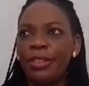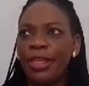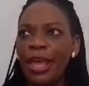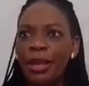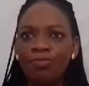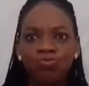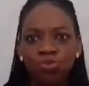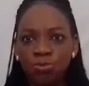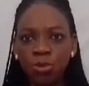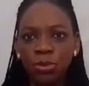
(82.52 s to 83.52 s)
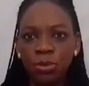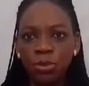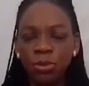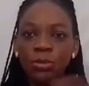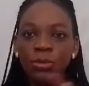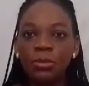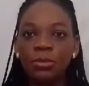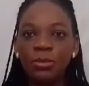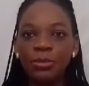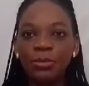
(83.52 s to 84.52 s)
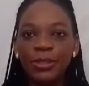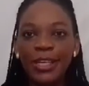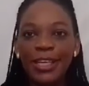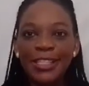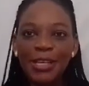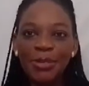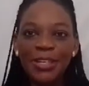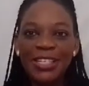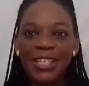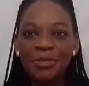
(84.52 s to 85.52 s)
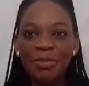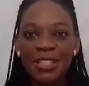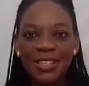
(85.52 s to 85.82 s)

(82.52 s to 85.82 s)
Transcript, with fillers: Then, boom, boom, someone sent me